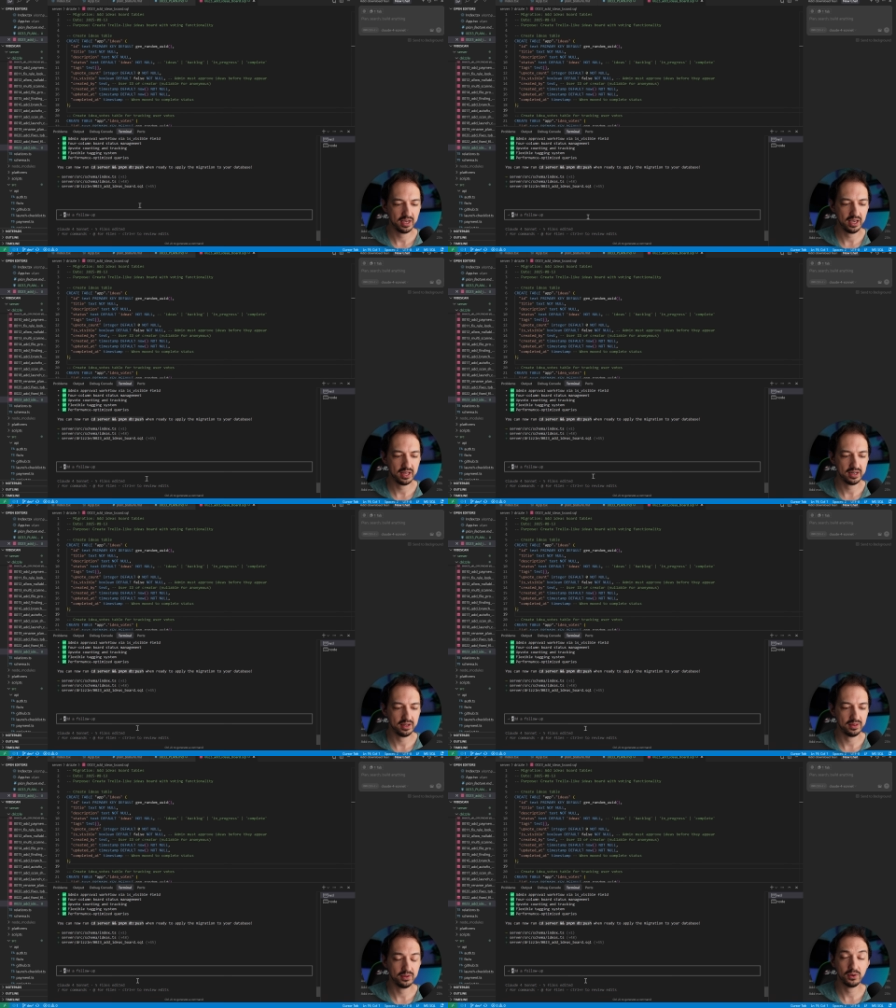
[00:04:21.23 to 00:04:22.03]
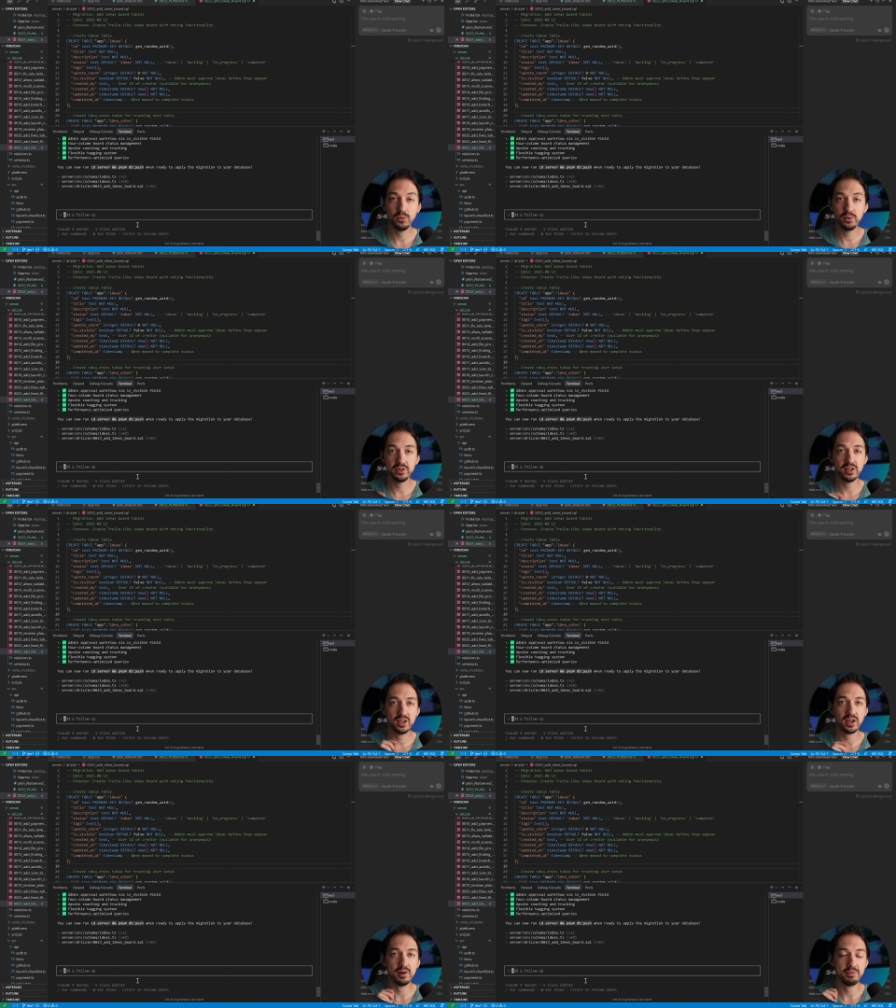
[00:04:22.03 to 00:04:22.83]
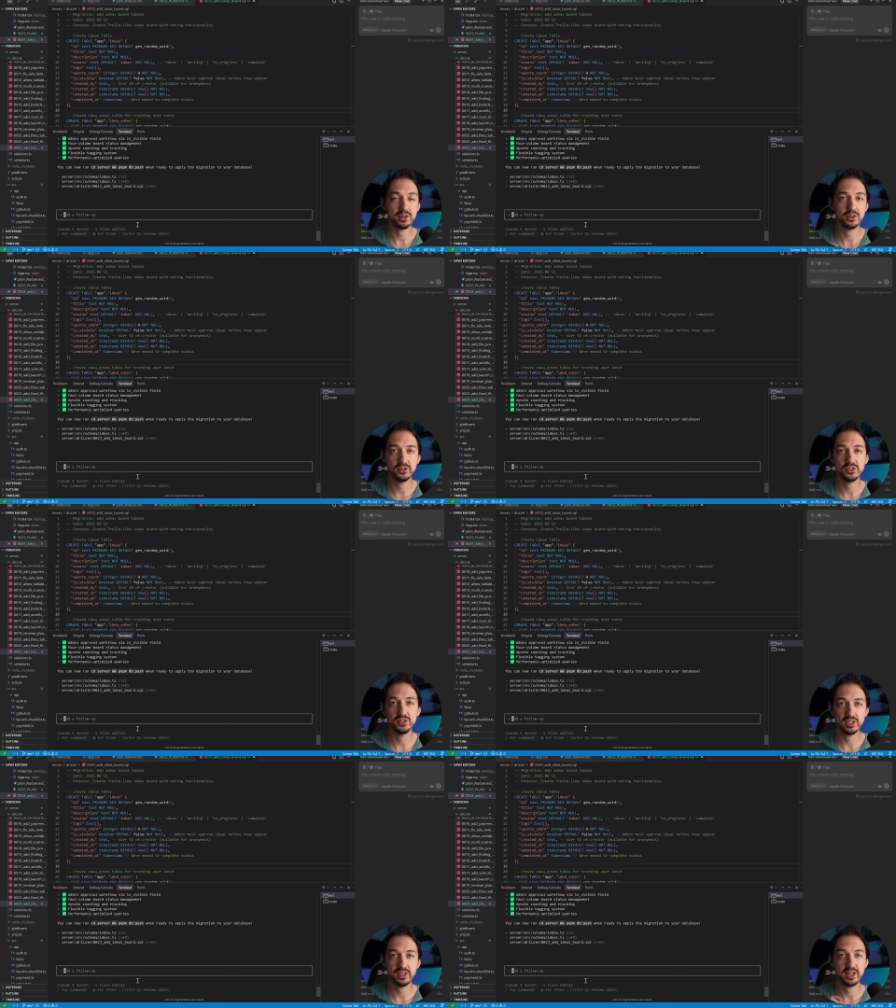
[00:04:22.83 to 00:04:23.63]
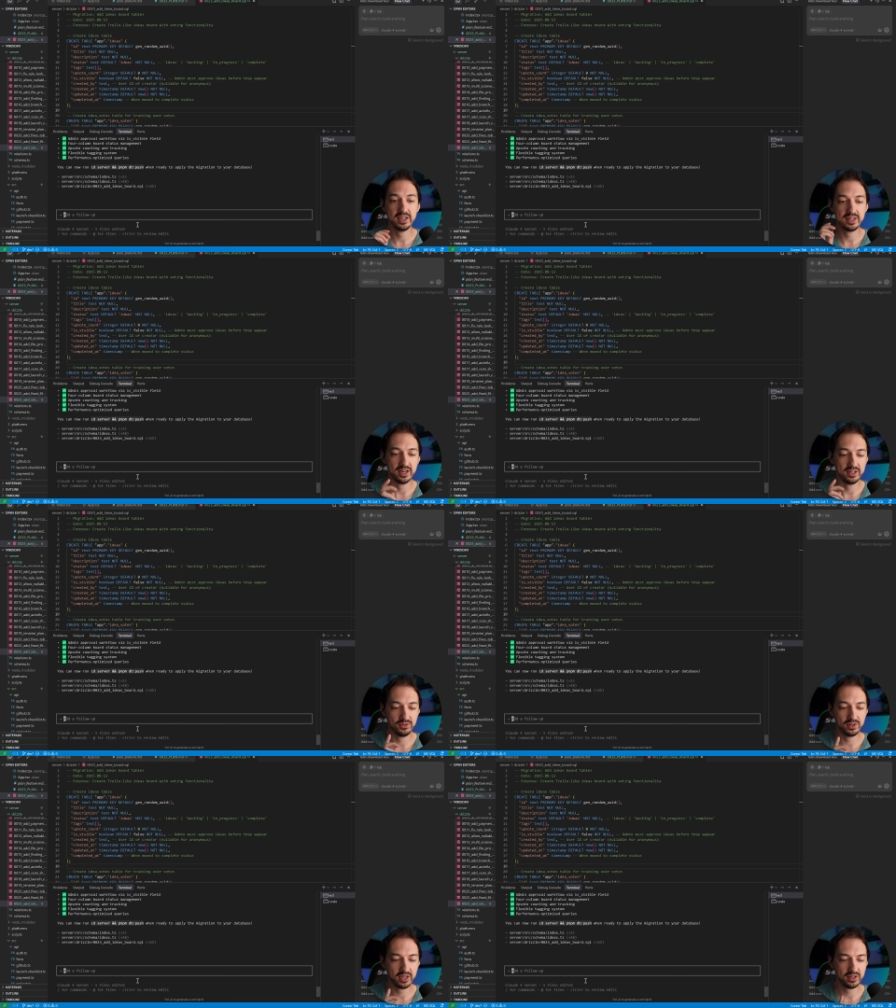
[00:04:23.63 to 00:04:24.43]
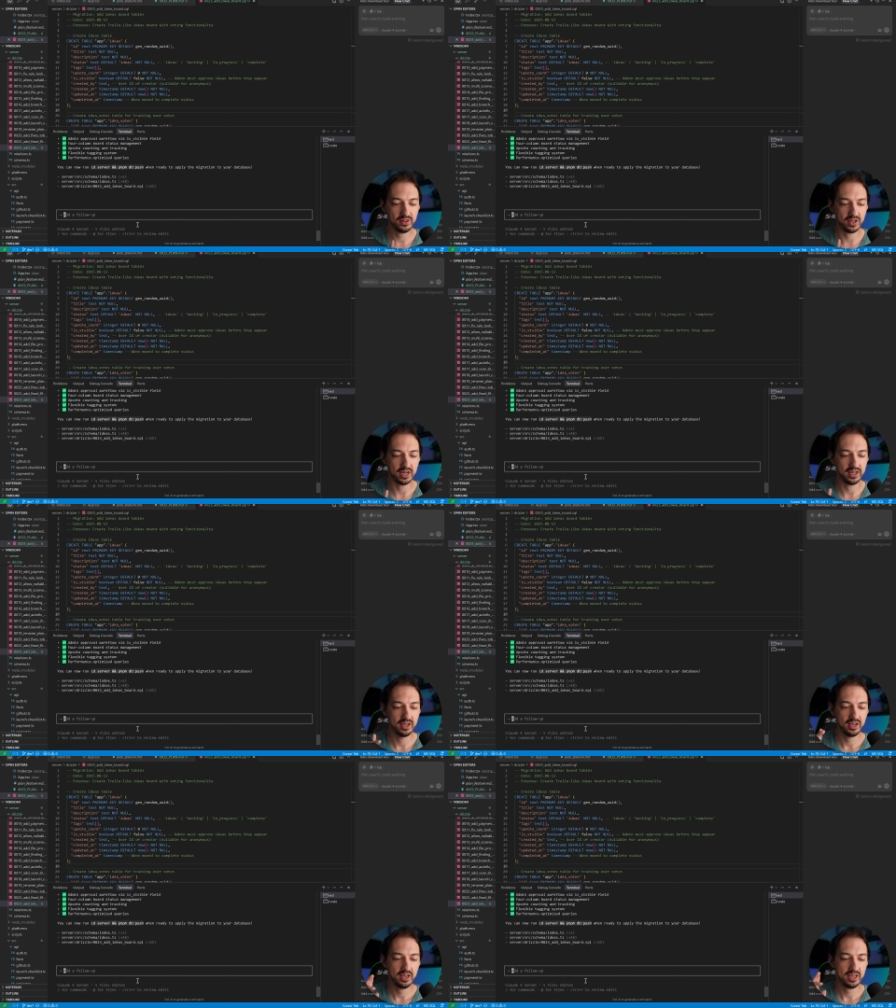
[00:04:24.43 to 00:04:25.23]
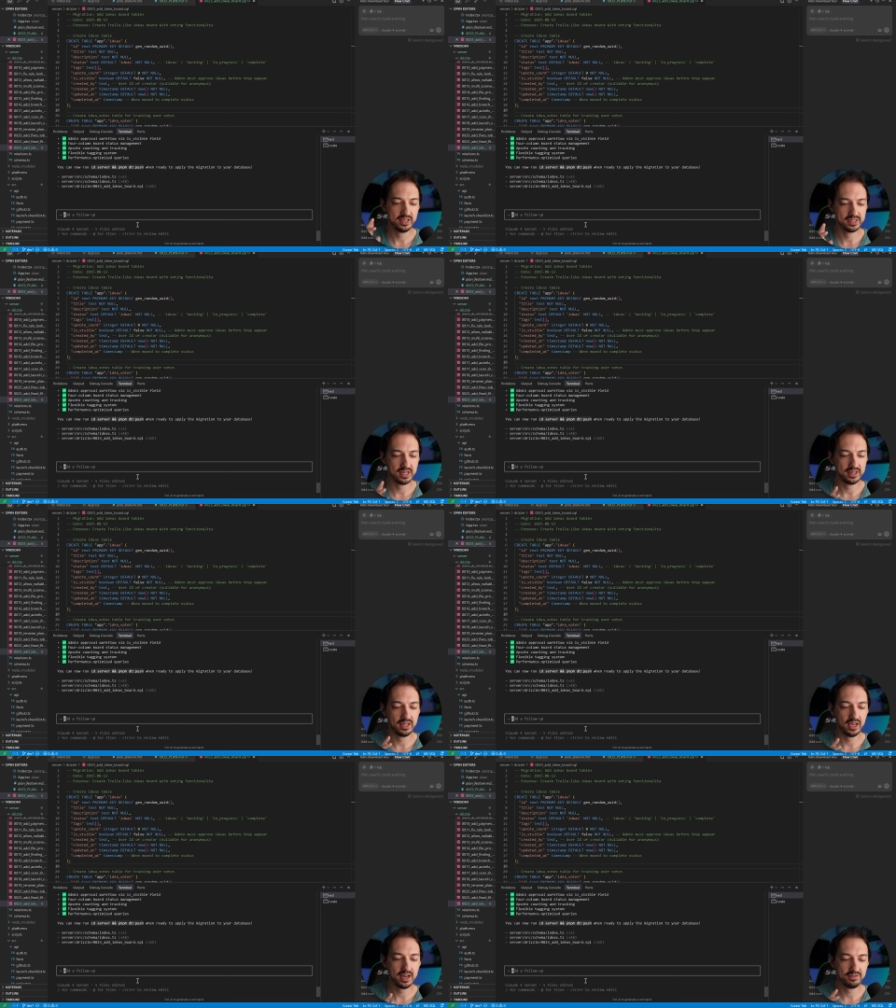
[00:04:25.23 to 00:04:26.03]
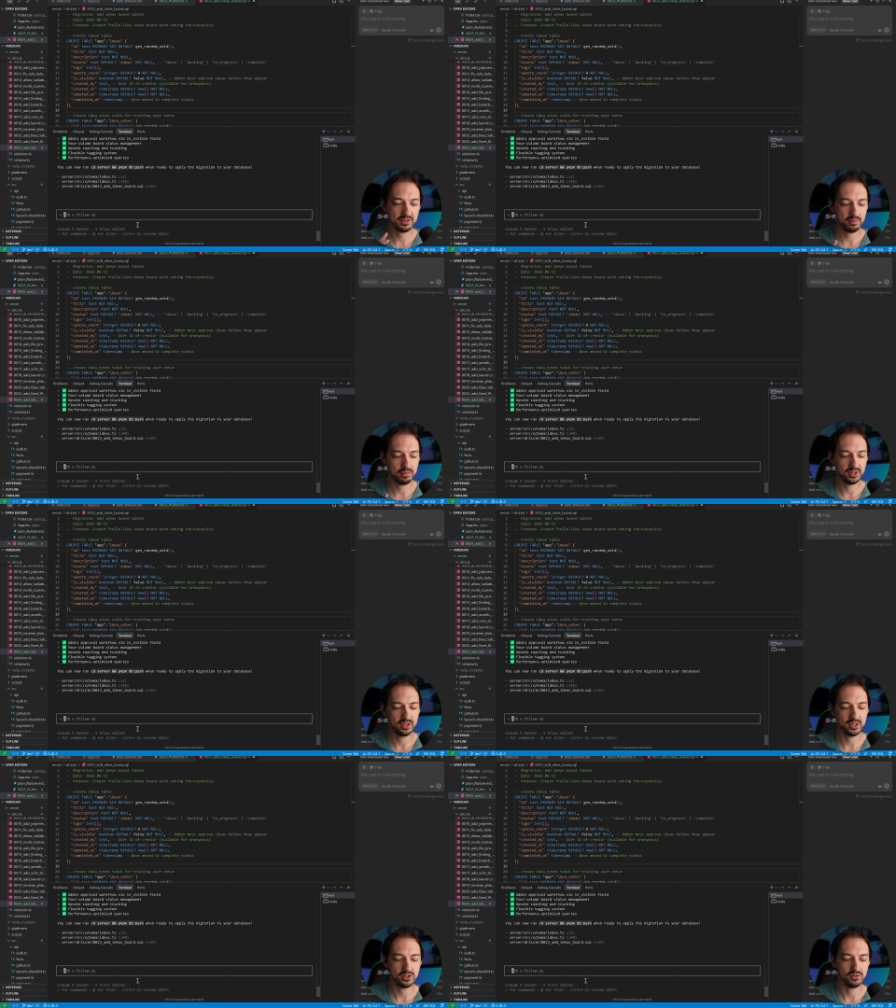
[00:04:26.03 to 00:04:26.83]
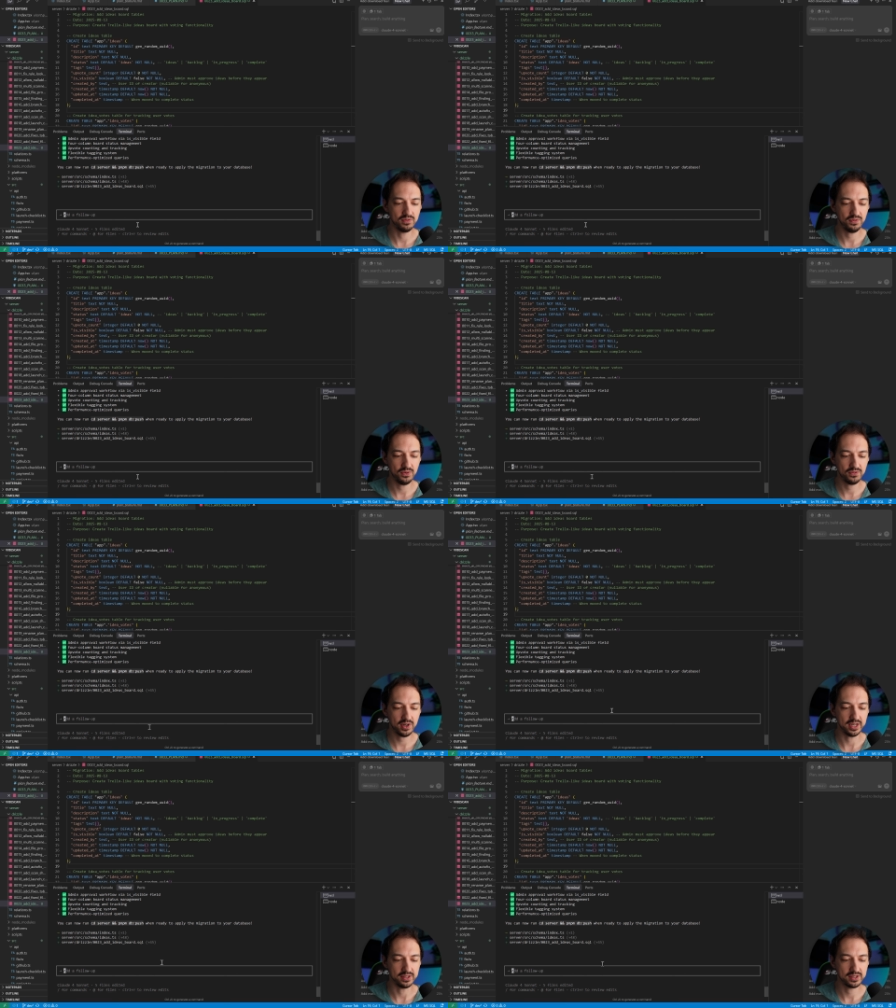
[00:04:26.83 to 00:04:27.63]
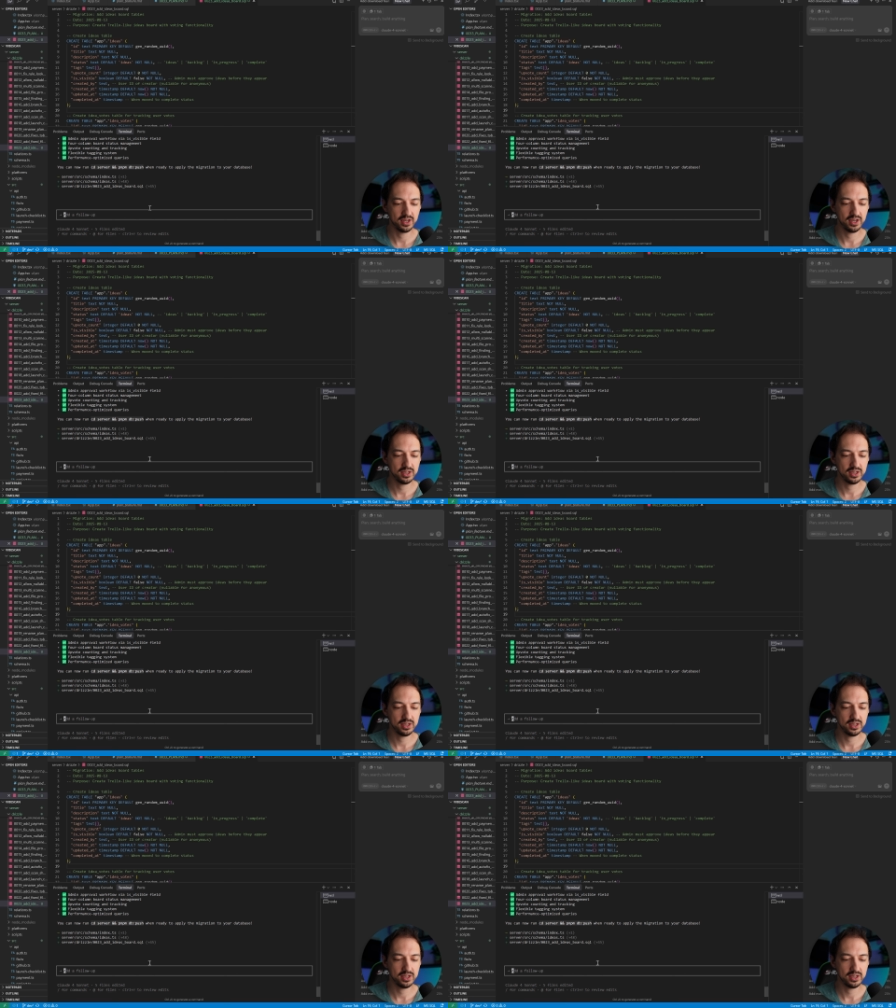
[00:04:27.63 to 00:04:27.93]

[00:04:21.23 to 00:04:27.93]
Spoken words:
And the cool thing about Cursor CLI that I do like a lot is that they have the ability to review files.